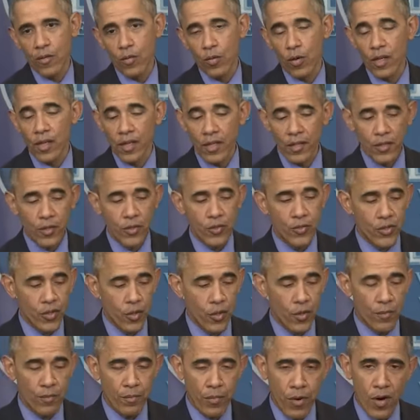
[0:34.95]
We're going to do
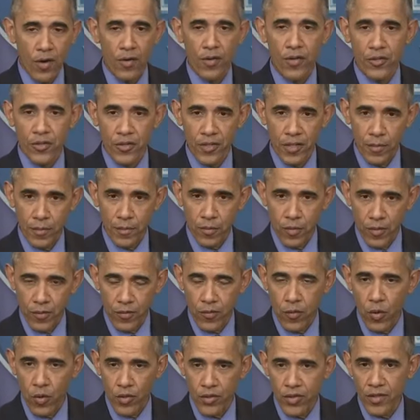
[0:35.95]
so in partnership
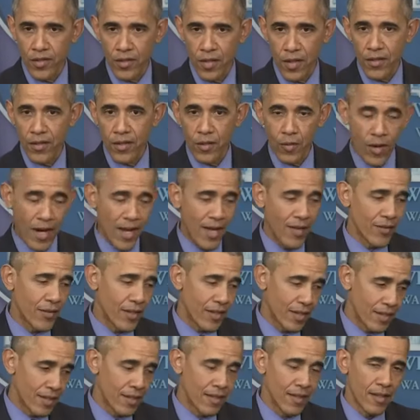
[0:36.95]
with forces on the ground
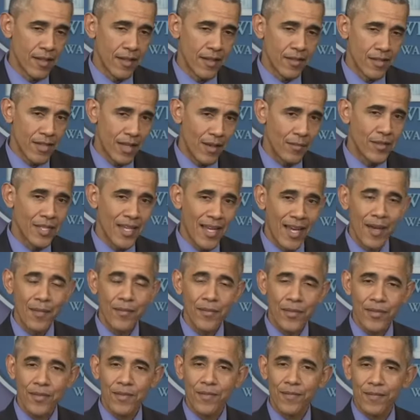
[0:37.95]
that
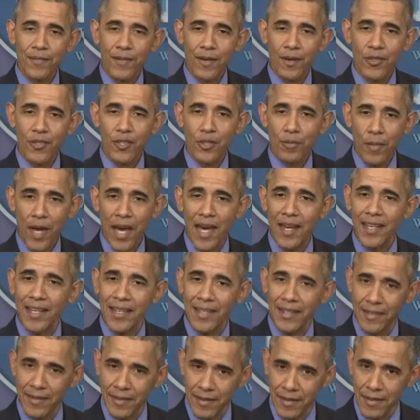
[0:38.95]
sometimes are
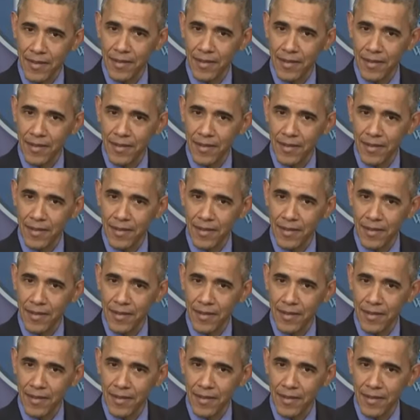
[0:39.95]
spotty,